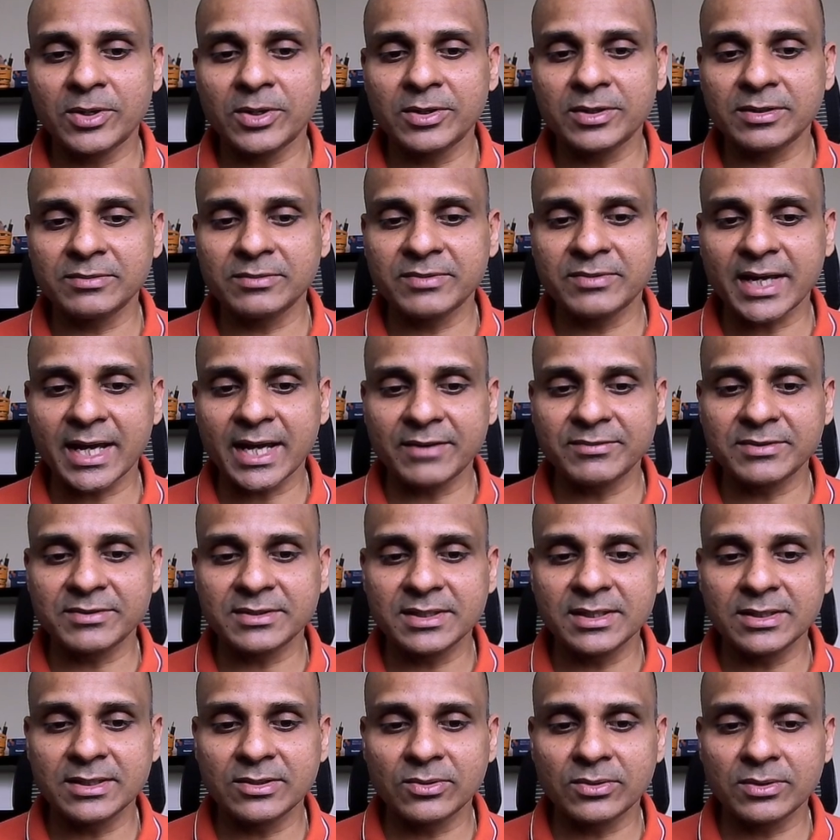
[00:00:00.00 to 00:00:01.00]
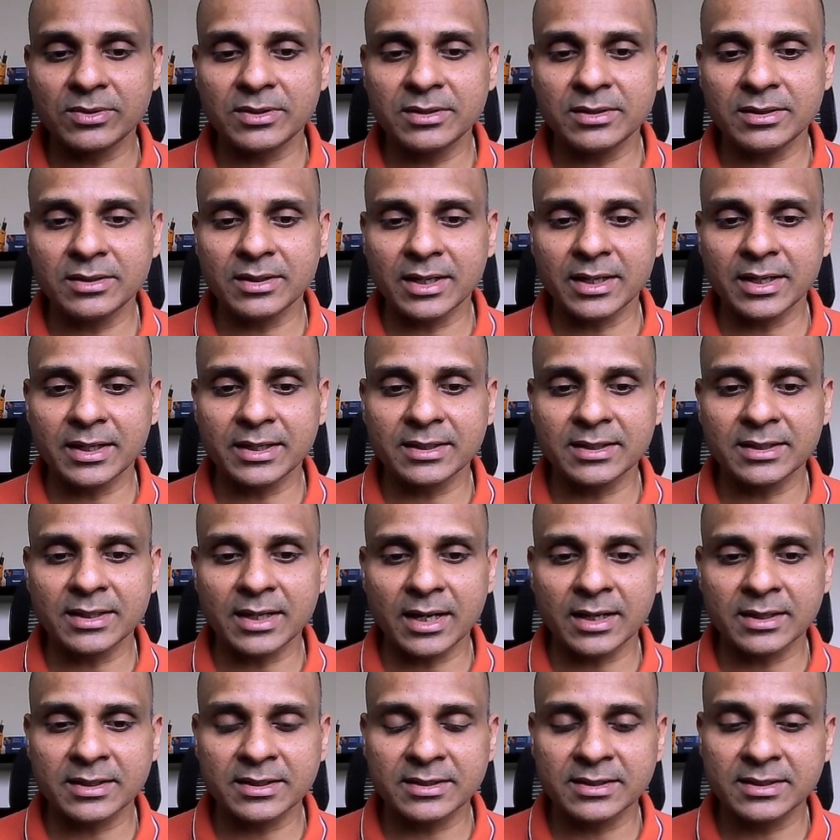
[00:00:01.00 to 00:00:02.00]
under the model, we have the decoder,
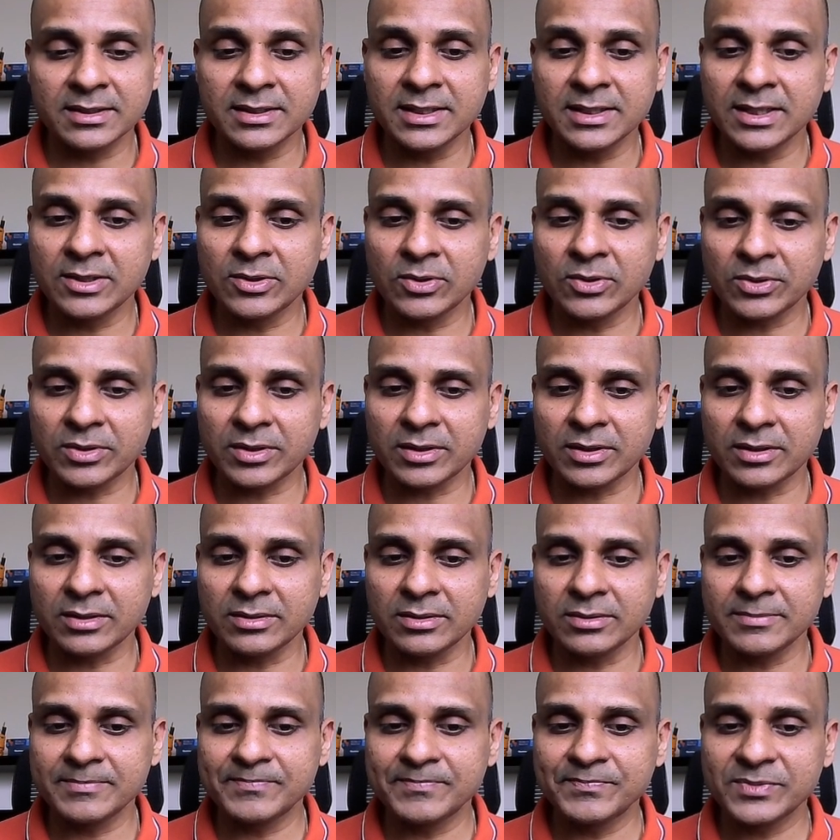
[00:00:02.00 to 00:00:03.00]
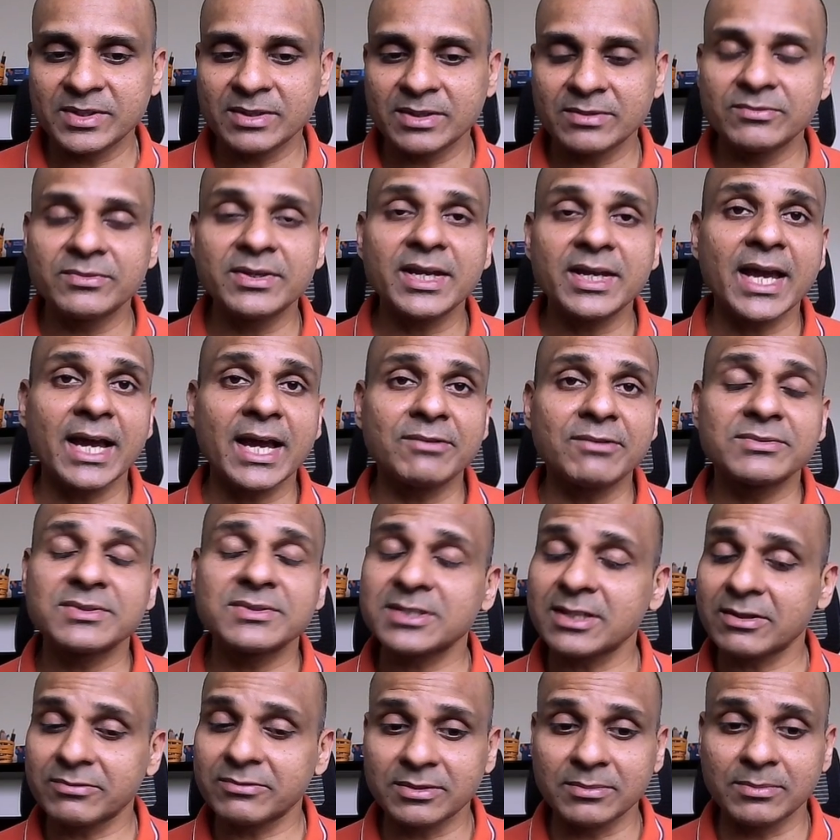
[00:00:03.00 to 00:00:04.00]
and under the decoder, we
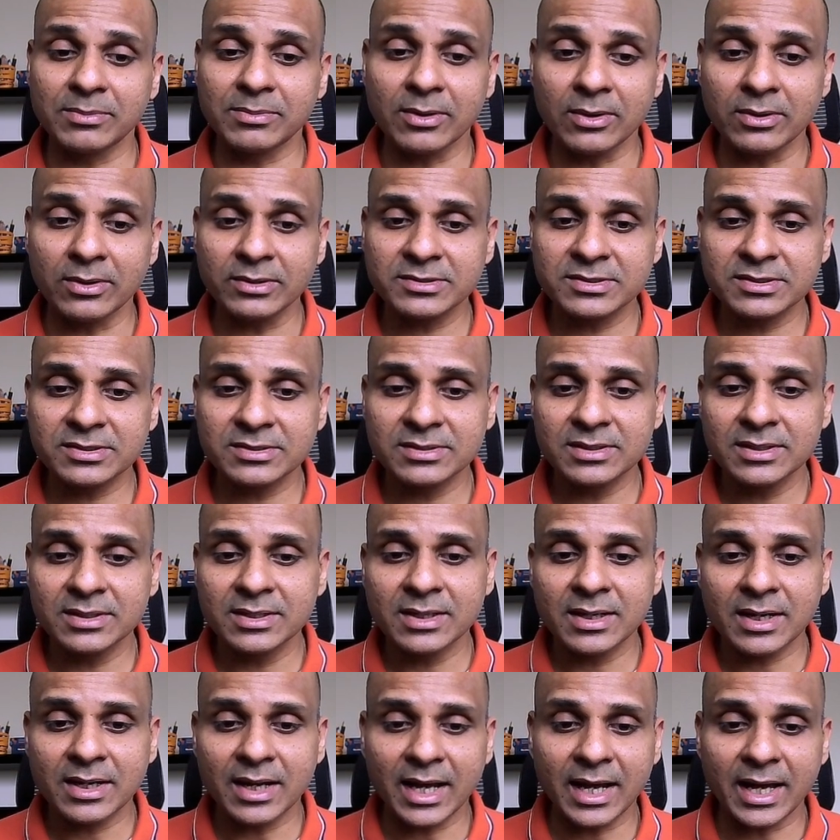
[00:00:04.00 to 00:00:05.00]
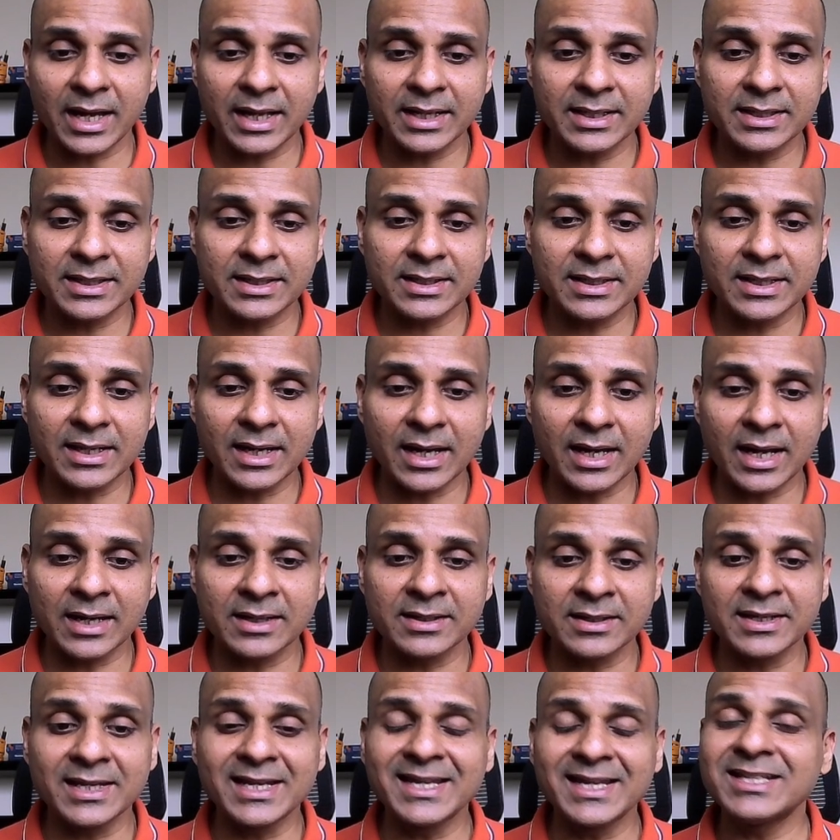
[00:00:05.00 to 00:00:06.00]
have several blocks. And
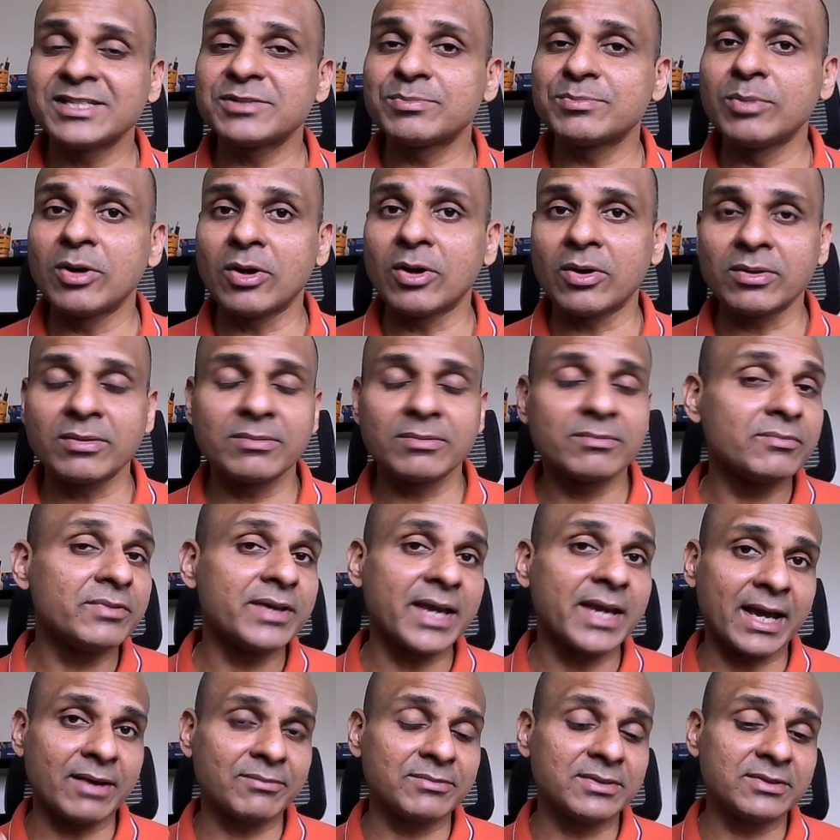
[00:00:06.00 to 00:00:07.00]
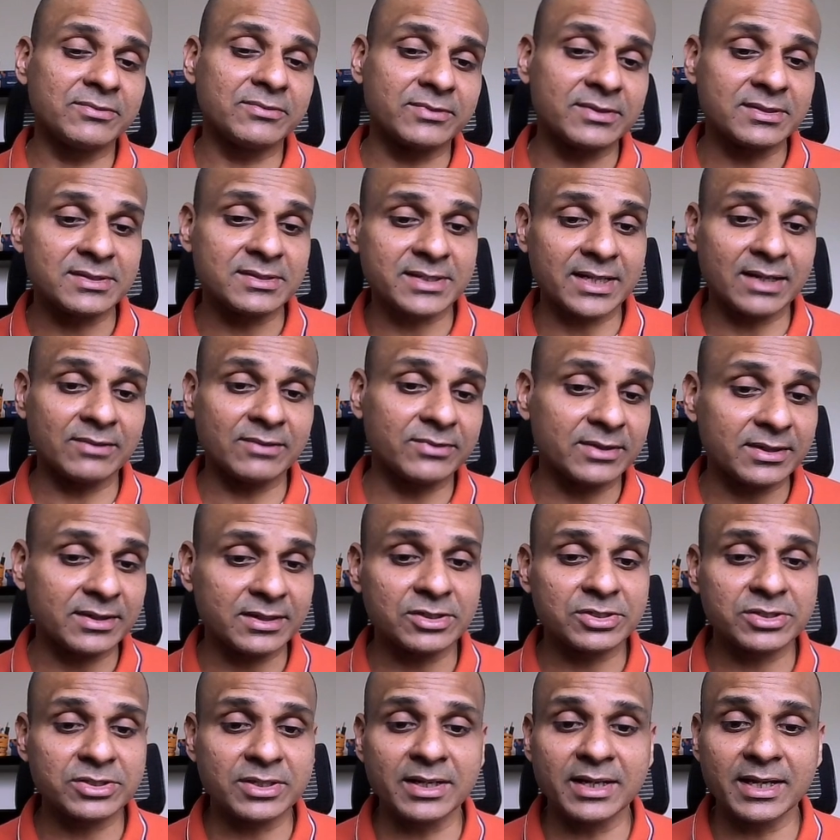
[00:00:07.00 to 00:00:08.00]
under each block, we have different
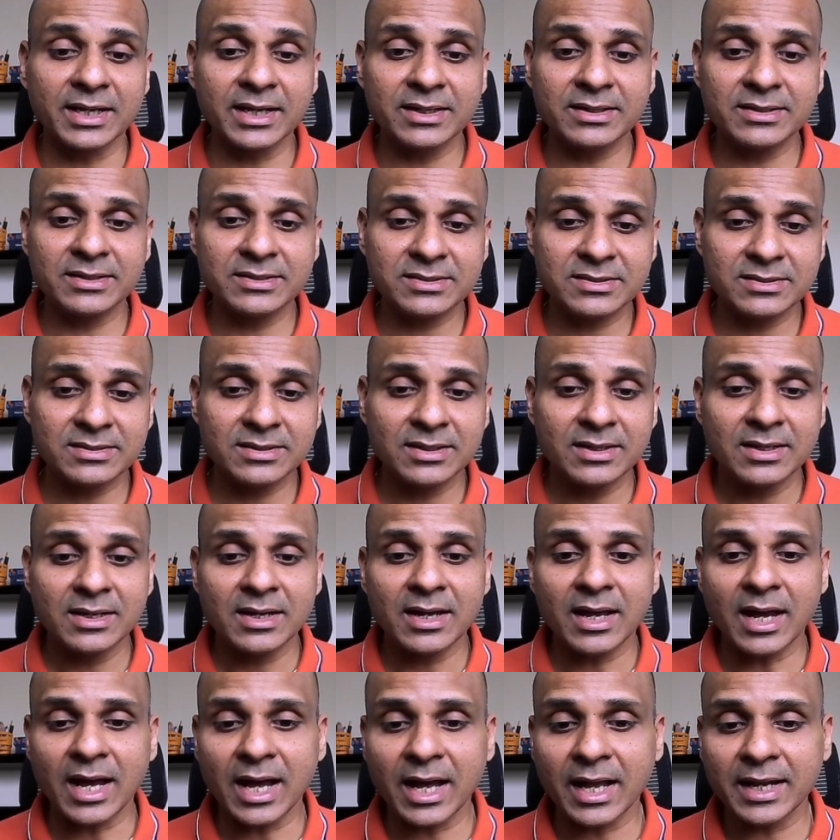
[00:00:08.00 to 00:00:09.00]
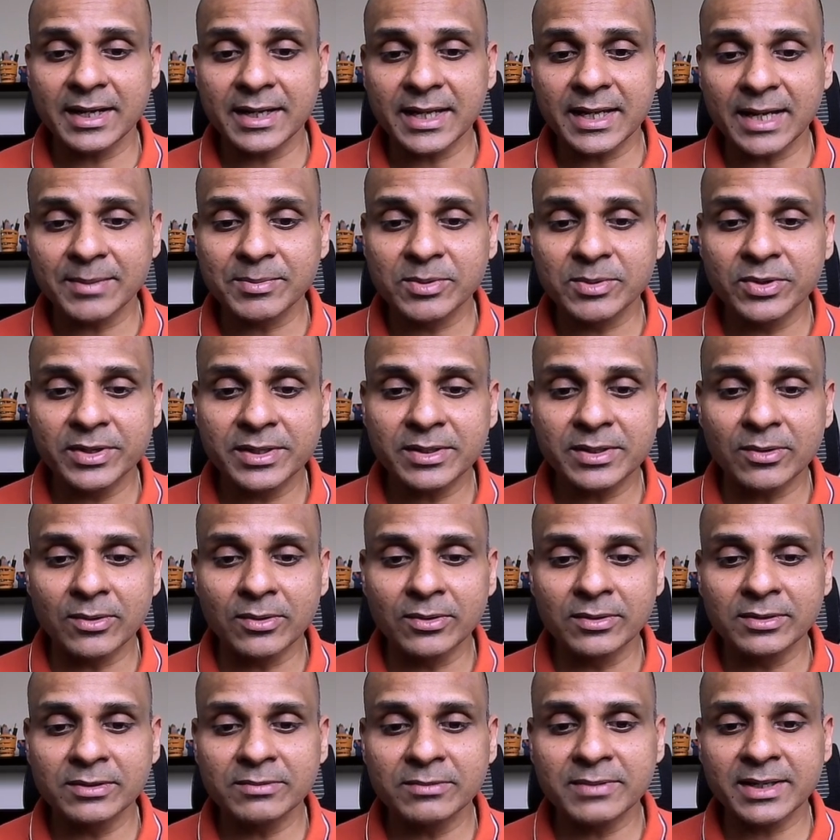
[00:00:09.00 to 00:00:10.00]
self-attention layers. And I'm
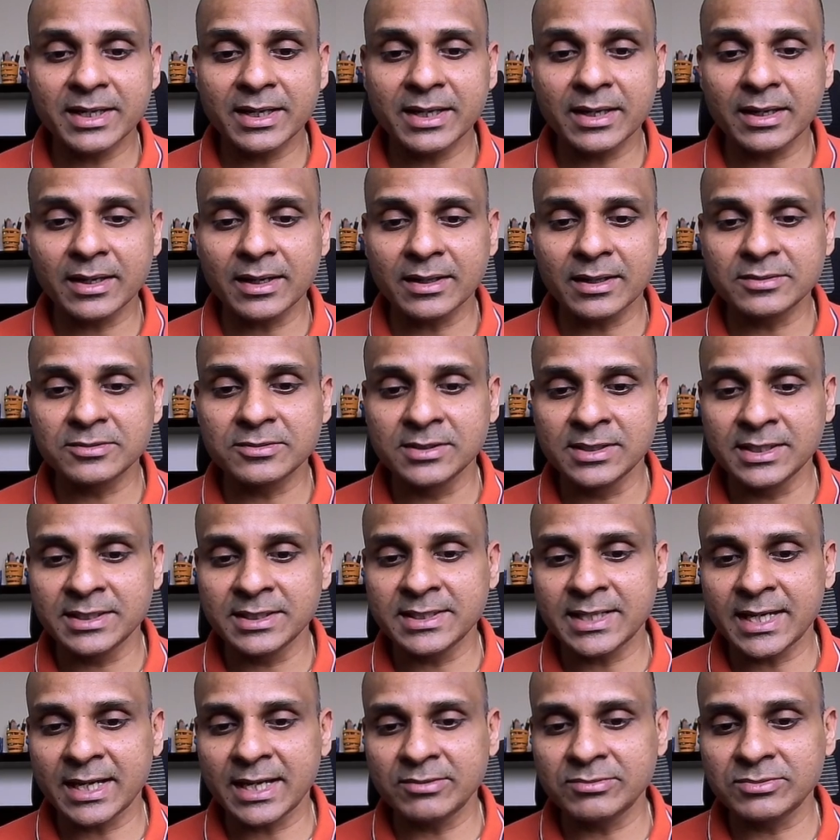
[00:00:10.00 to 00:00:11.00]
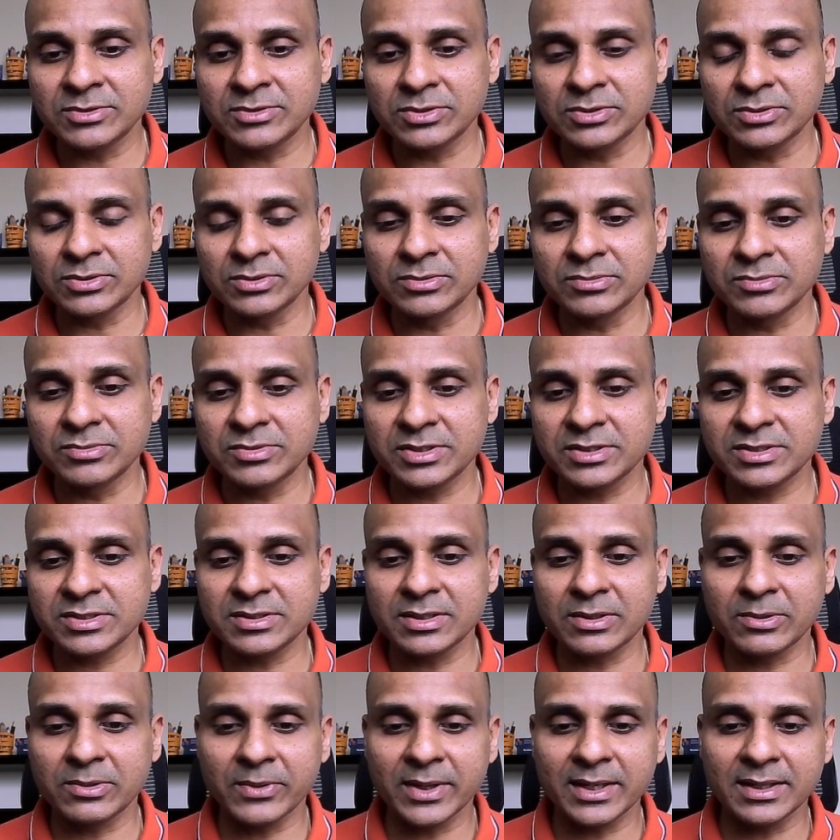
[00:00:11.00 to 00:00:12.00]
going all the way and drilling down to
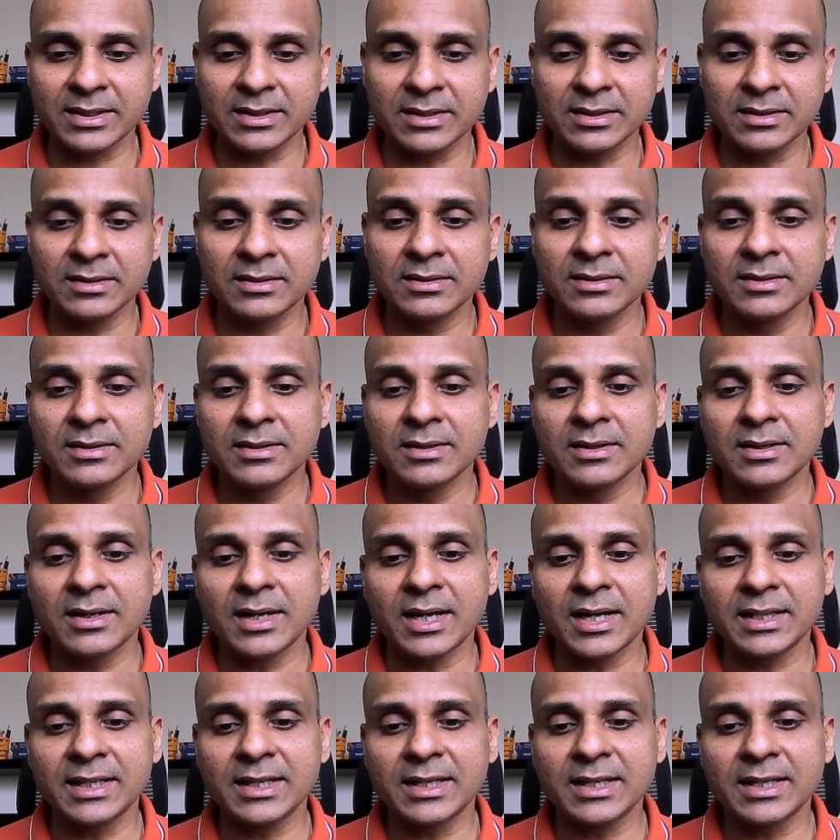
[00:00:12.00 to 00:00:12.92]
just the query,